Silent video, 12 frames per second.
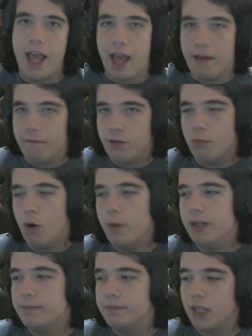And for the
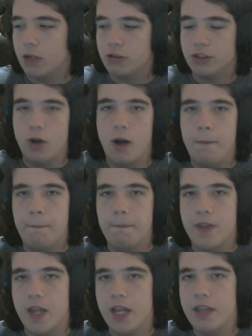moment, I'll see you
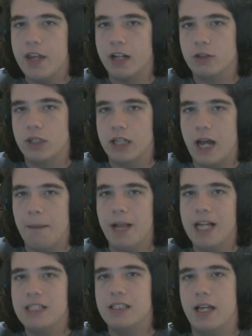all in the next one. God
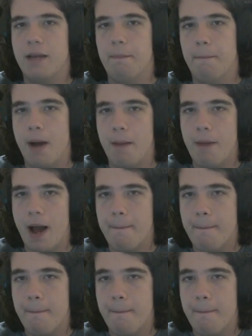bless and bye-bye.